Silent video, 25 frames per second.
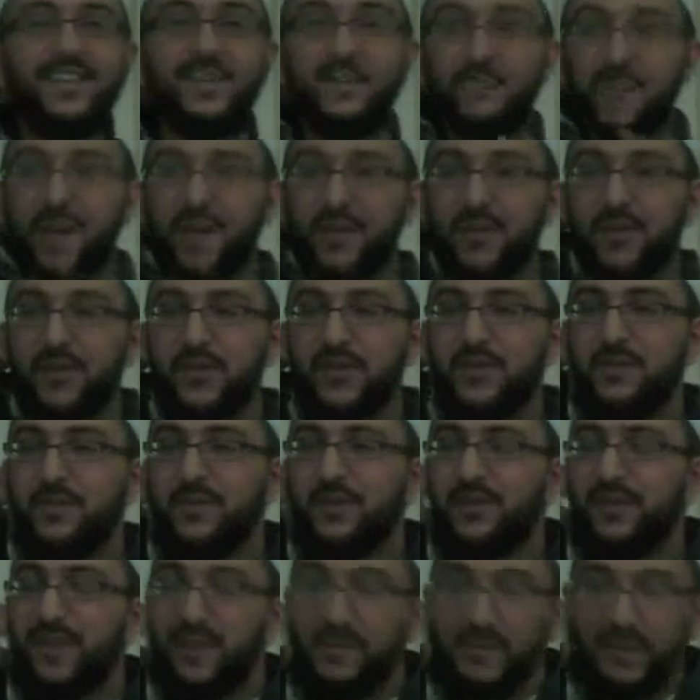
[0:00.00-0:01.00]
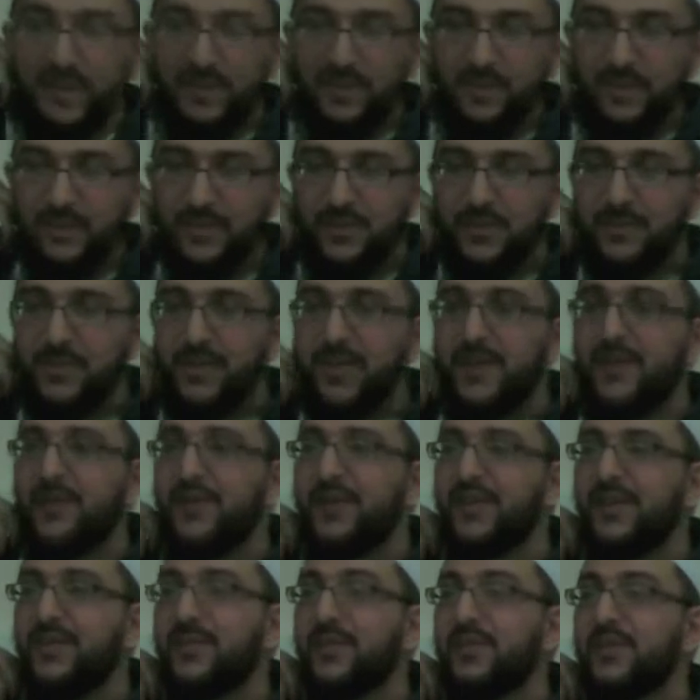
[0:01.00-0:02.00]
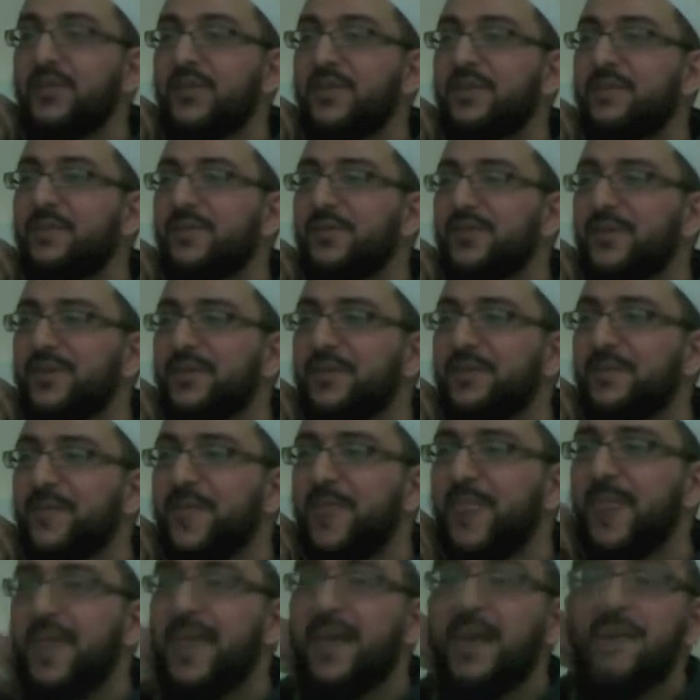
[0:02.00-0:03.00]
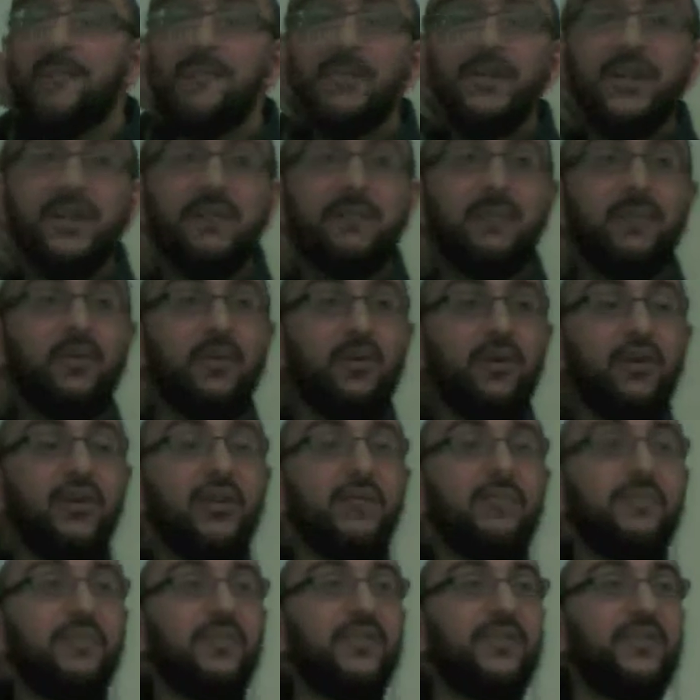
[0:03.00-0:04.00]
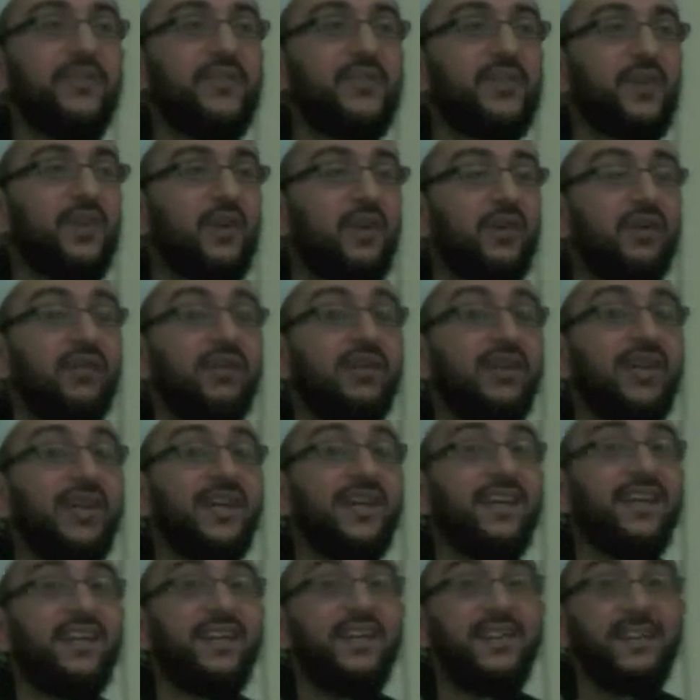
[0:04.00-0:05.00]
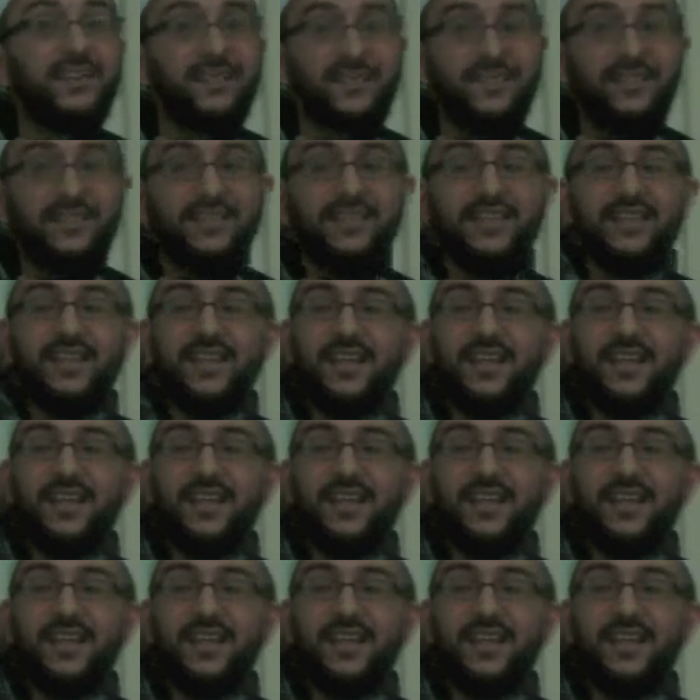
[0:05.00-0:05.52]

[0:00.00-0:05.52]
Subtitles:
The man wasn't a Muslim, by the way, he wasn't a Muslim. But he pulled the Prophet's cloak like this.